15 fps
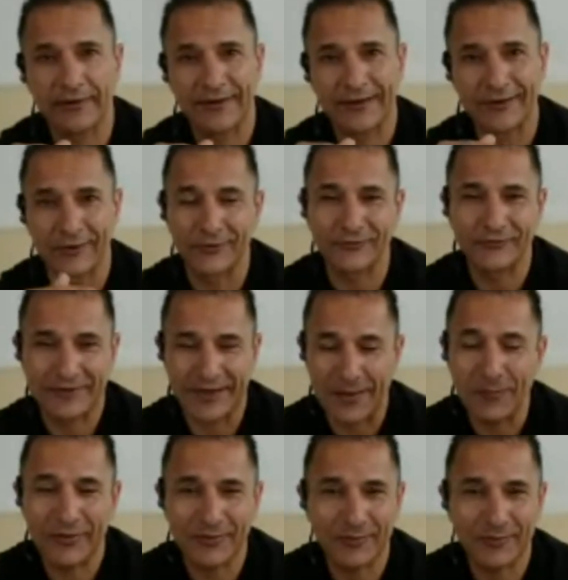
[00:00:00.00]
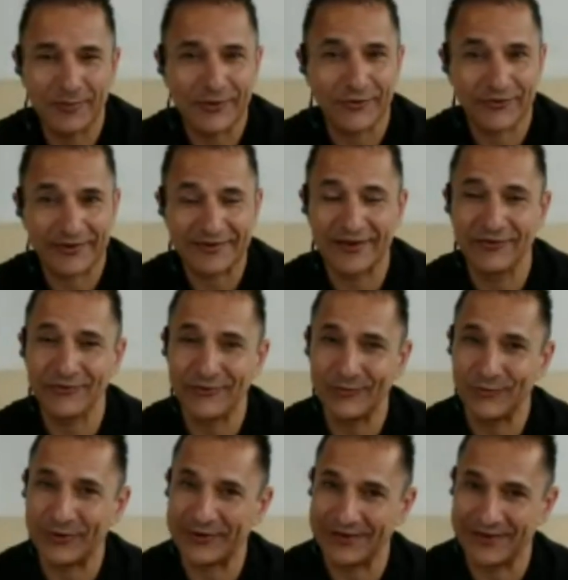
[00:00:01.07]
a lot of depth, because that tends
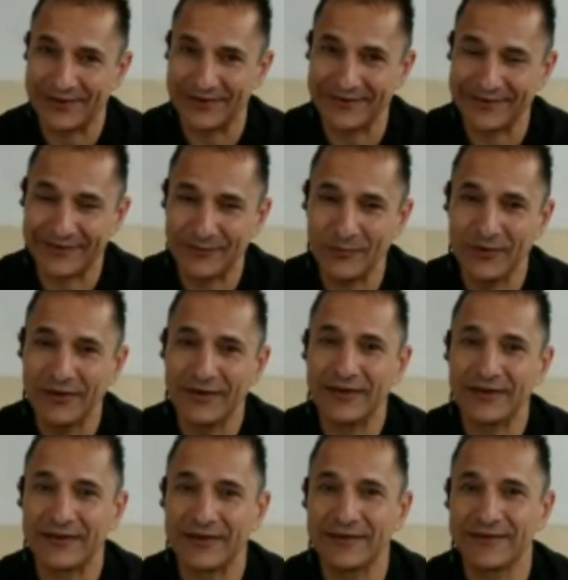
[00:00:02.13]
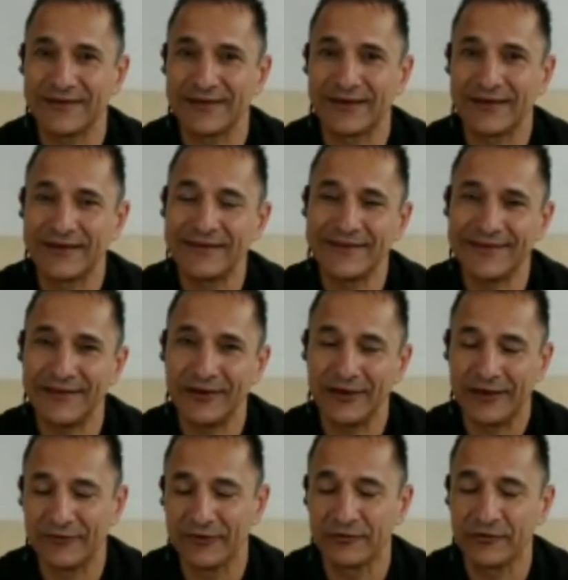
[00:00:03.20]
to work against them. It adds an unnecessary
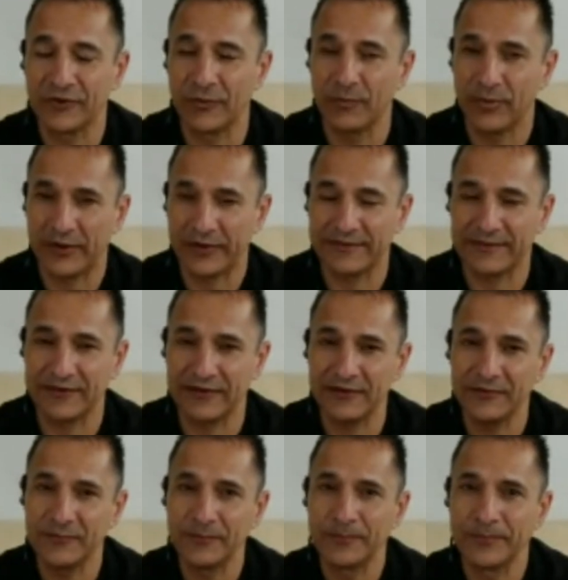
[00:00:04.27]
level of complexity.